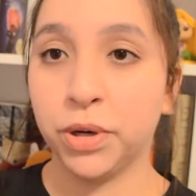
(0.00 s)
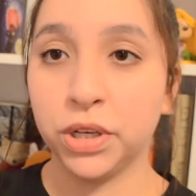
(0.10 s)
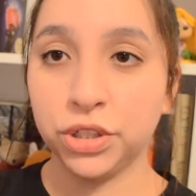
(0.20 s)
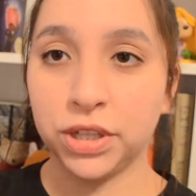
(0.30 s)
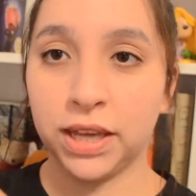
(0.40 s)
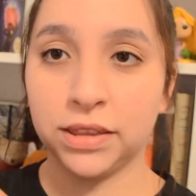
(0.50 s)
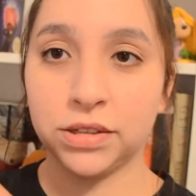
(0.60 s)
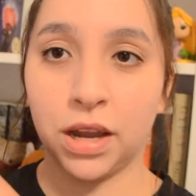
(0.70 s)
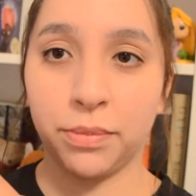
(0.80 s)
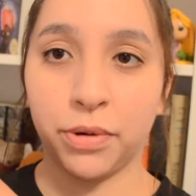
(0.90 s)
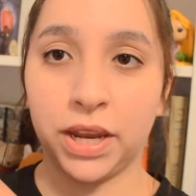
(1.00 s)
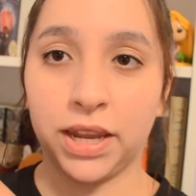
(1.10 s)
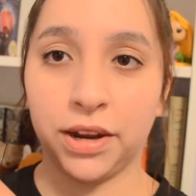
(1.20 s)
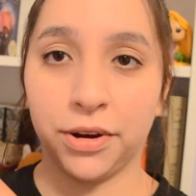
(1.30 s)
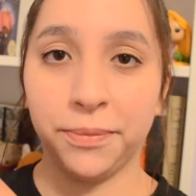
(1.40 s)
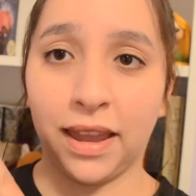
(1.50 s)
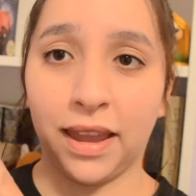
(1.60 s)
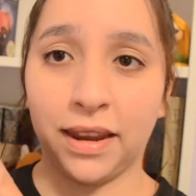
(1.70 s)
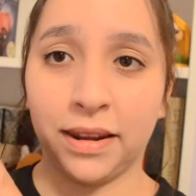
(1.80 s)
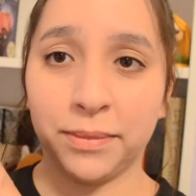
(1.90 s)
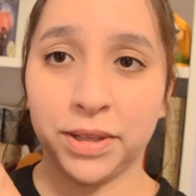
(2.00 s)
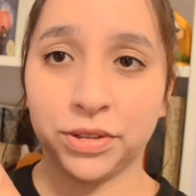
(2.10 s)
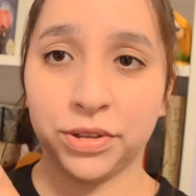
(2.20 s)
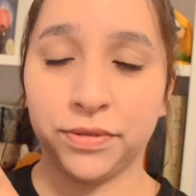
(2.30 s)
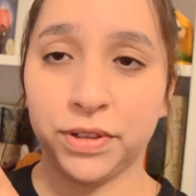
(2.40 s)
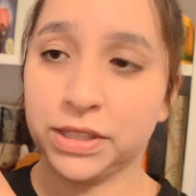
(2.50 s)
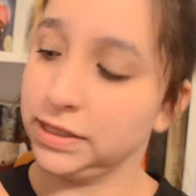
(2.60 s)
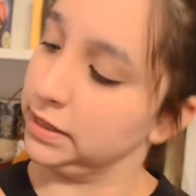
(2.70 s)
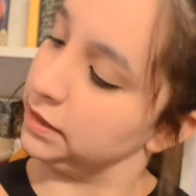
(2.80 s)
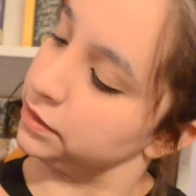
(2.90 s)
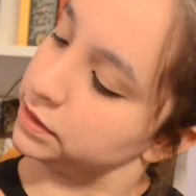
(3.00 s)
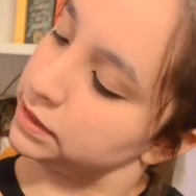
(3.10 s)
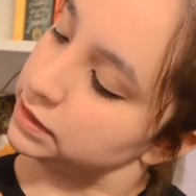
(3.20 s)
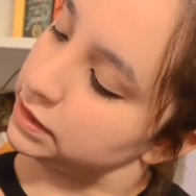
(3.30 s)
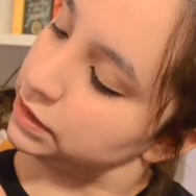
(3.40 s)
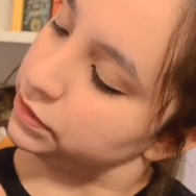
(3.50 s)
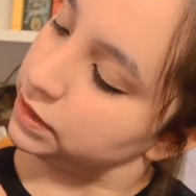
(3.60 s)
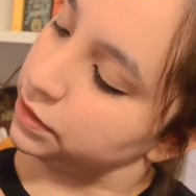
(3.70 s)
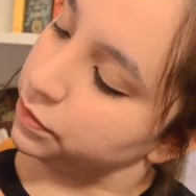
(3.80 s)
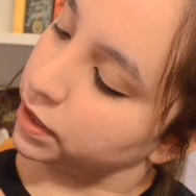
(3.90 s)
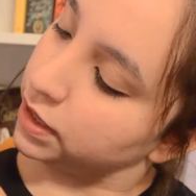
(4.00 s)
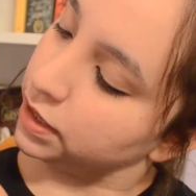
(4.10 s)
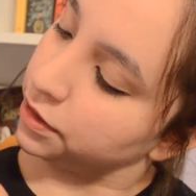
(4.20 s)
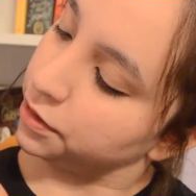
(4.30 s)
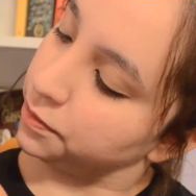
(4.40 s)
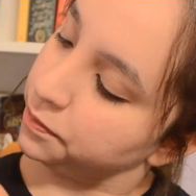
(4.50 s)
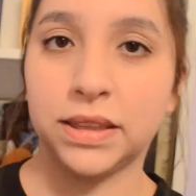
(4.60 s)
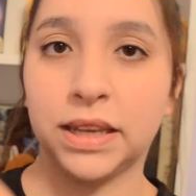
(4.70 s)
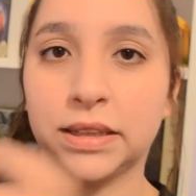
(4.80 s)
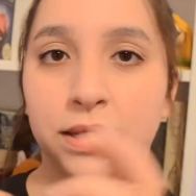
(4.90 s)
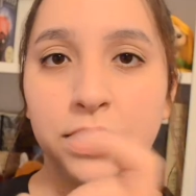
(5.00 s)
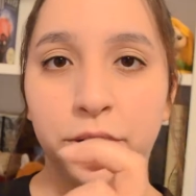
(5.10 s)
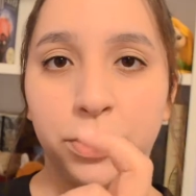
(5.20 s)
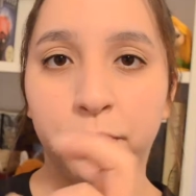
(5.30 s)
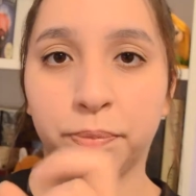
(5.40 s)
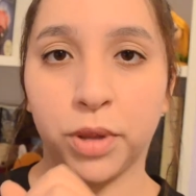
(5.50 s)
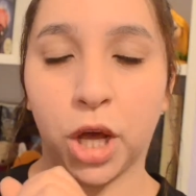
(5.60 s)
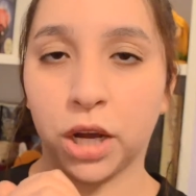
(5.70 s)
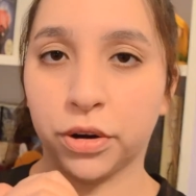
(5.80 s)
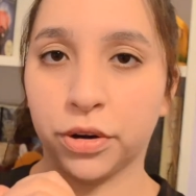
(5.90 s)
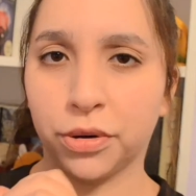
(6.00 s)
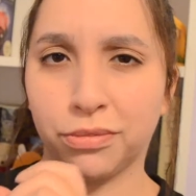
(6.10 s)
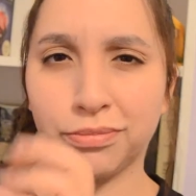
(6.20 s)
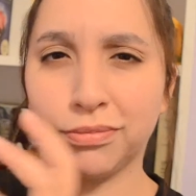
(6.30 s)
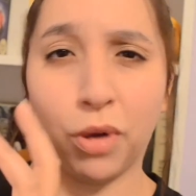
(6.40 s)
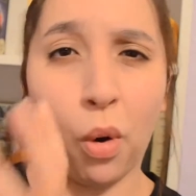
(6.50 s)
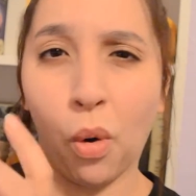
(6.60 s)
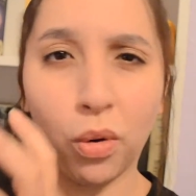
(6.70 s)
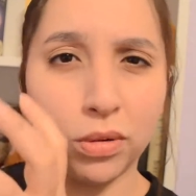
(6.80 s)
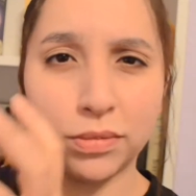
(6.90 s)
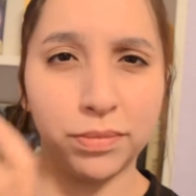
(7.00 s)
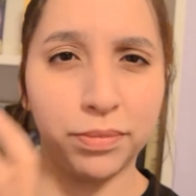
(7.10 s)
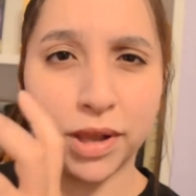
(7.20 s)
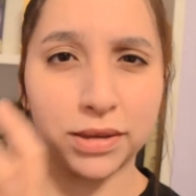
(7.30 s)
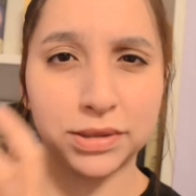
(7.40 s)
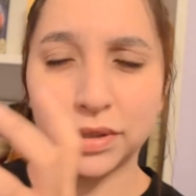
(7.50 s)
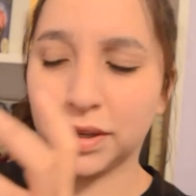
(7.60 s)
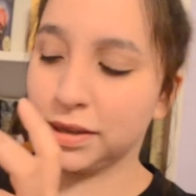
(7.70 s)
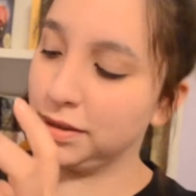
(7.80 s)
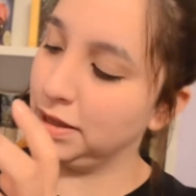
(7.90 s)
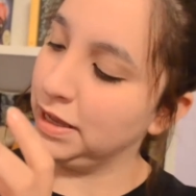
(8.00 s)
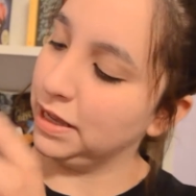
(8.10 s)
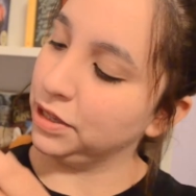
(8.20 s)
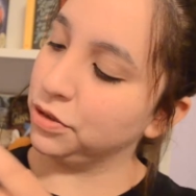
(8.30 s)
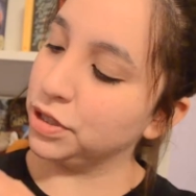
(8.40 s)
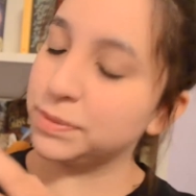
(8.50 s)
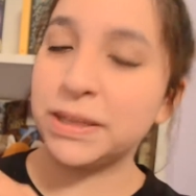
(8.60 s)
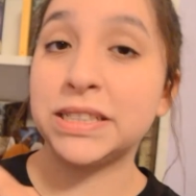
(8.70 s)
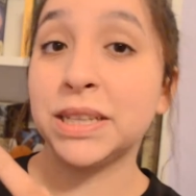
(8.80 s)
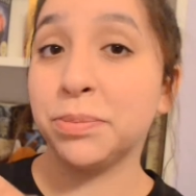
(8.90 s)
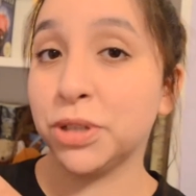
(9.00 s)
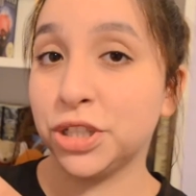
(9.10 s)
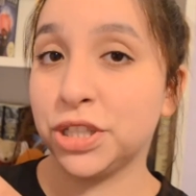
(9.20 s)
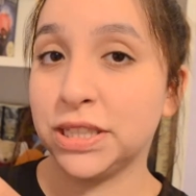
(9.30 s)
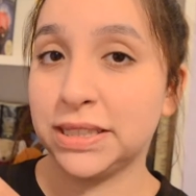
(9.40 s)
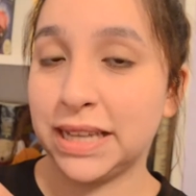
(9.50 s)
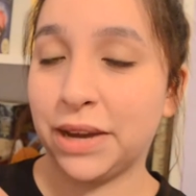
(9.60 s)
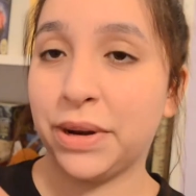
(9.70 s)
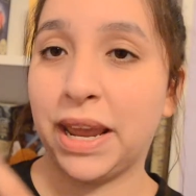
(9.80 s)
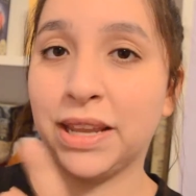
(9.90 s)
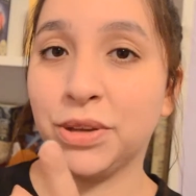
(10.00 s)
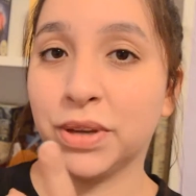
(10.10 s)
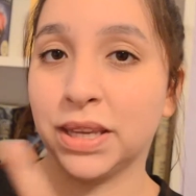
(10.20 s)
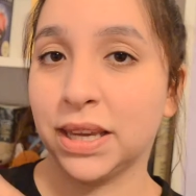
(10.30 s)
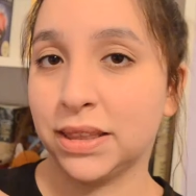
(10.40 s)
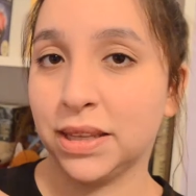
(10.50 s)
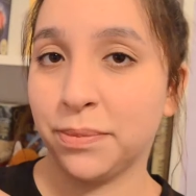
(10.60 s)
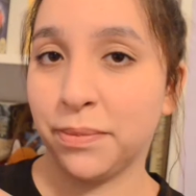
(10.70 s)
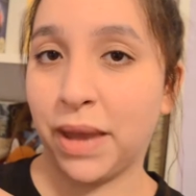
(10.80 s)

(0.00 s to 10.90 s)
push at the top right here, and I'm not sure if you can see, there's this little thing right here, like a little blocker hole blocks the, you just basically push this down and you can get the